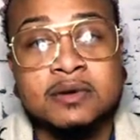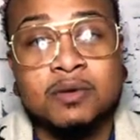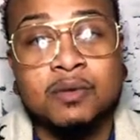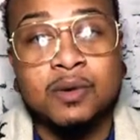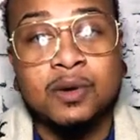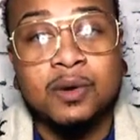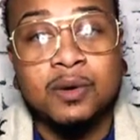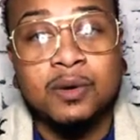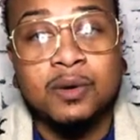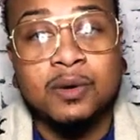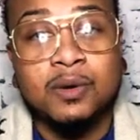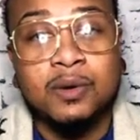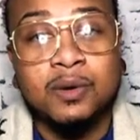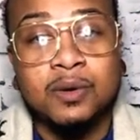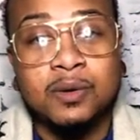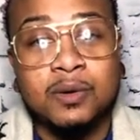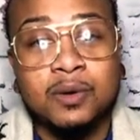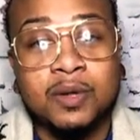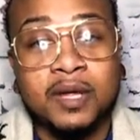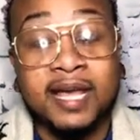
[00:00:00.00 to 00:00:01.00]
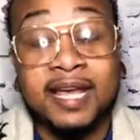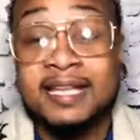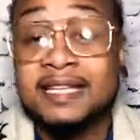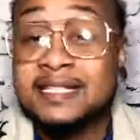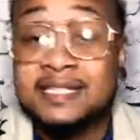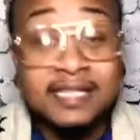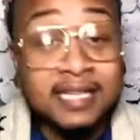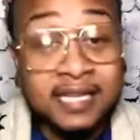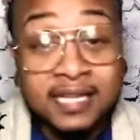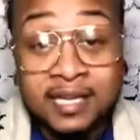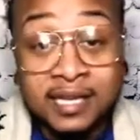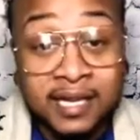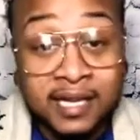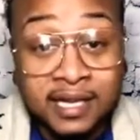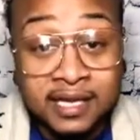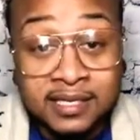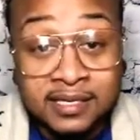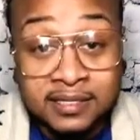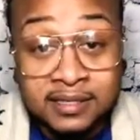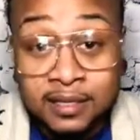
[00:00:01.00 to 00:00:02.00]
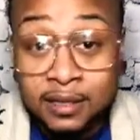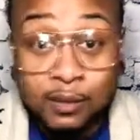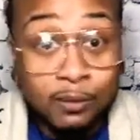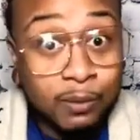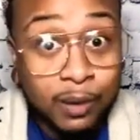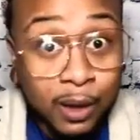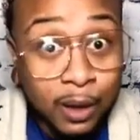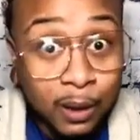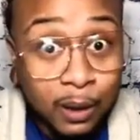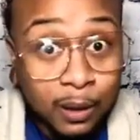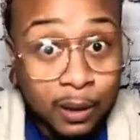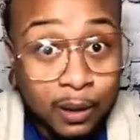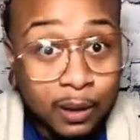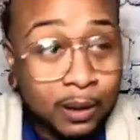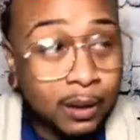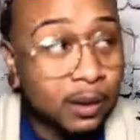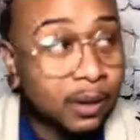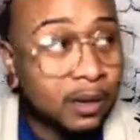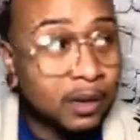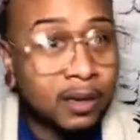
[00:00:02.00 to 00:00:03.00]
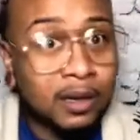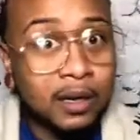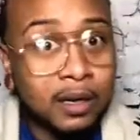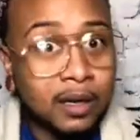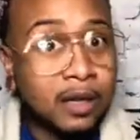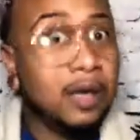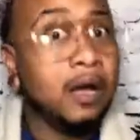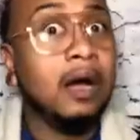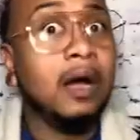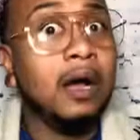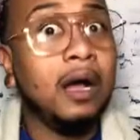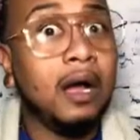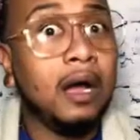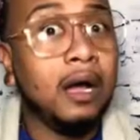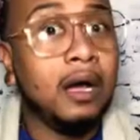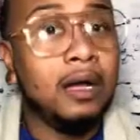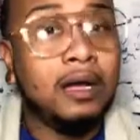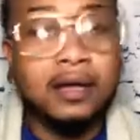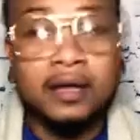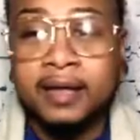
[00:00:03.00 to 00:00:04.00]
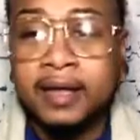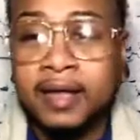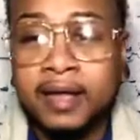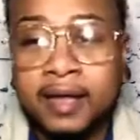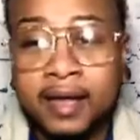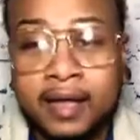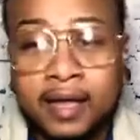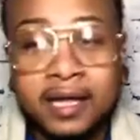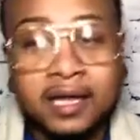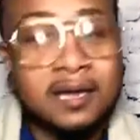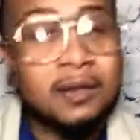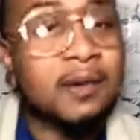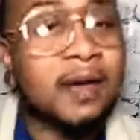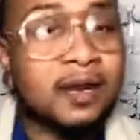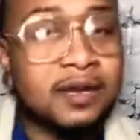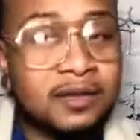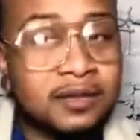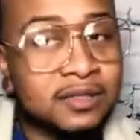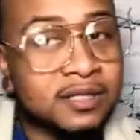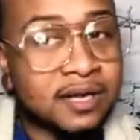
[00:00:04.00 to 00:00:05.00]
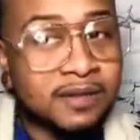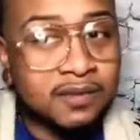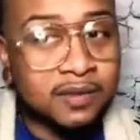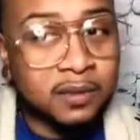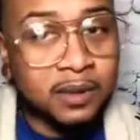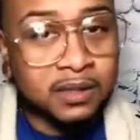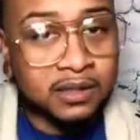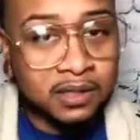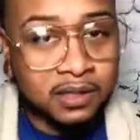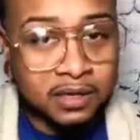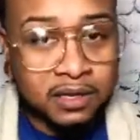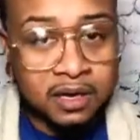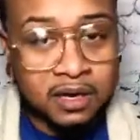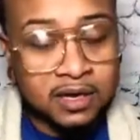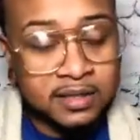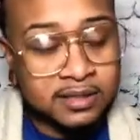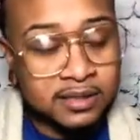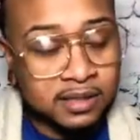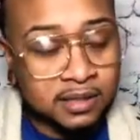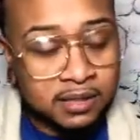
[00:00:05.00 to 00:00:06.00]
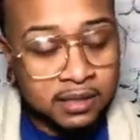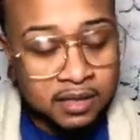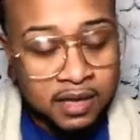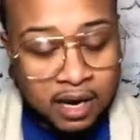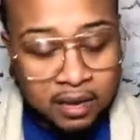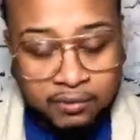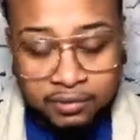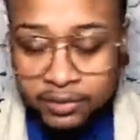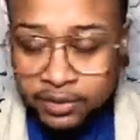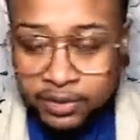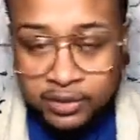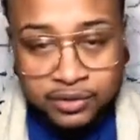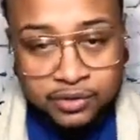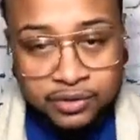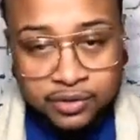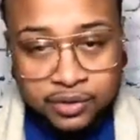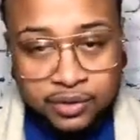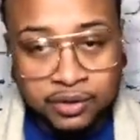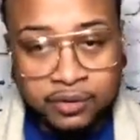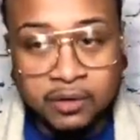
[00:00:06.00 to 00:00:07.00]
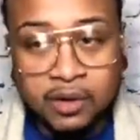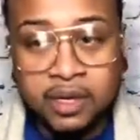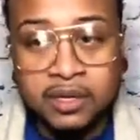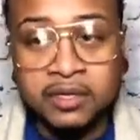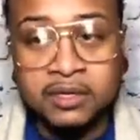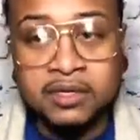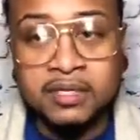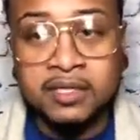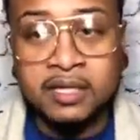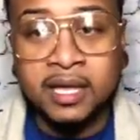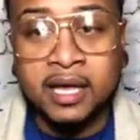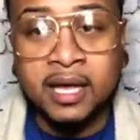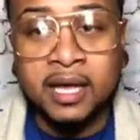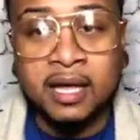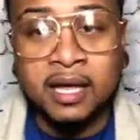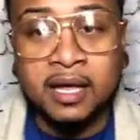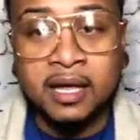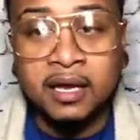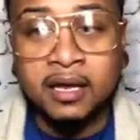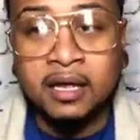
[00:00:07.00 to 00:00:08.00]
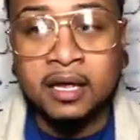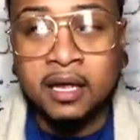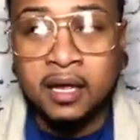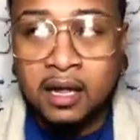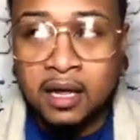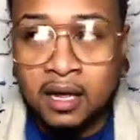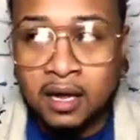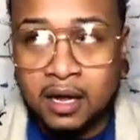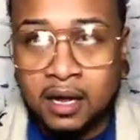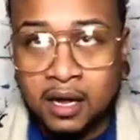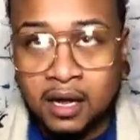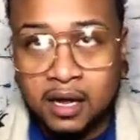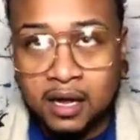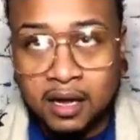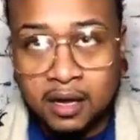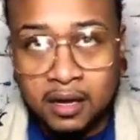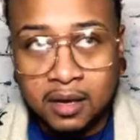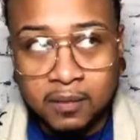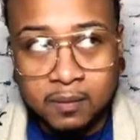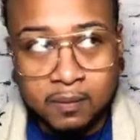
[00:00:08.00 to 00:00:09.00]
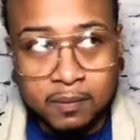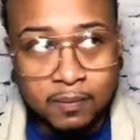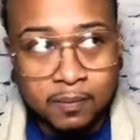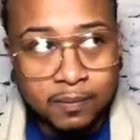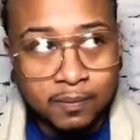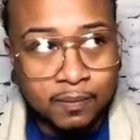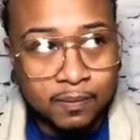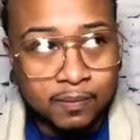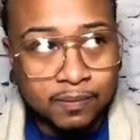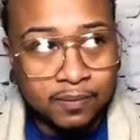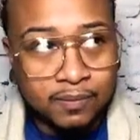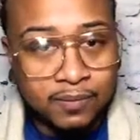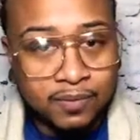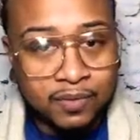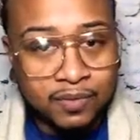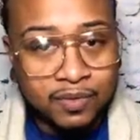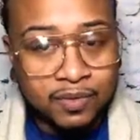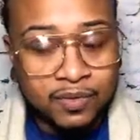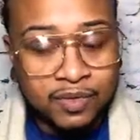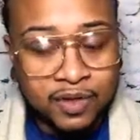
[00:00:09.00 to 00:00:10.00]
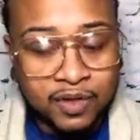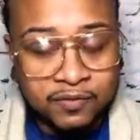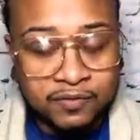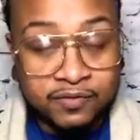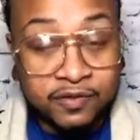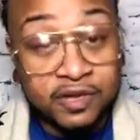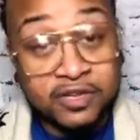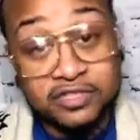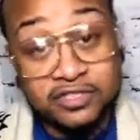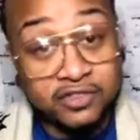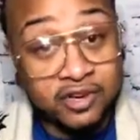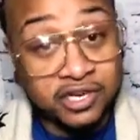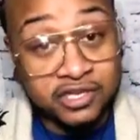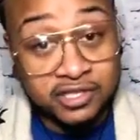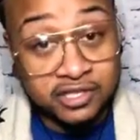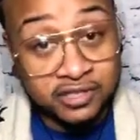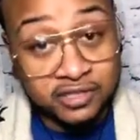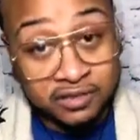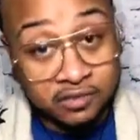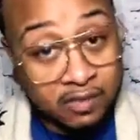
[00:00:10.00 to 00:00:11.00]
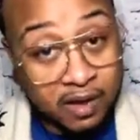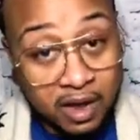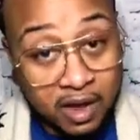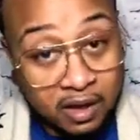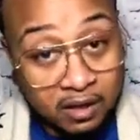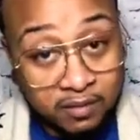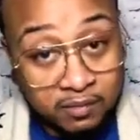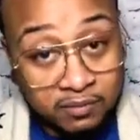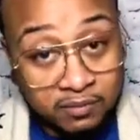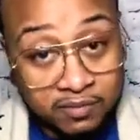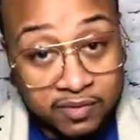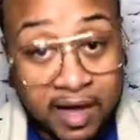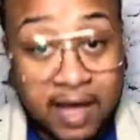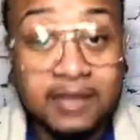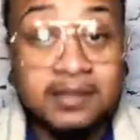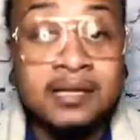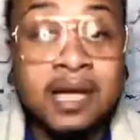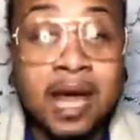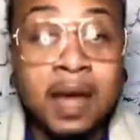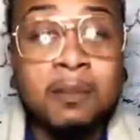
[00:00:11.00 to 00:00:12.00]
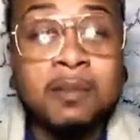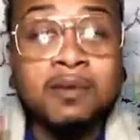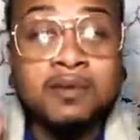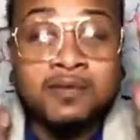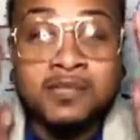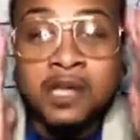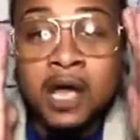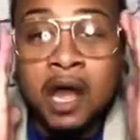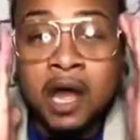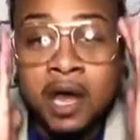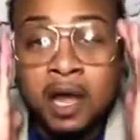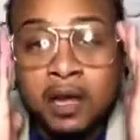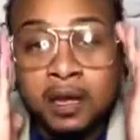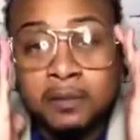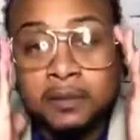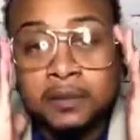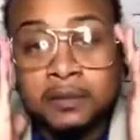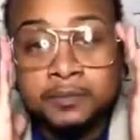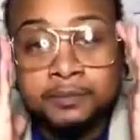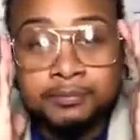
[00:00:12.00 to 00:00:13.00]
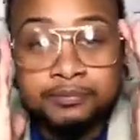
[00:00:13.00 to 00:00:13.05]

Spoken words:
whew, and still is, whew, whew. Anybody who's ever worked in a call center, I'm pretty sure you understand the frustrations around that type of job.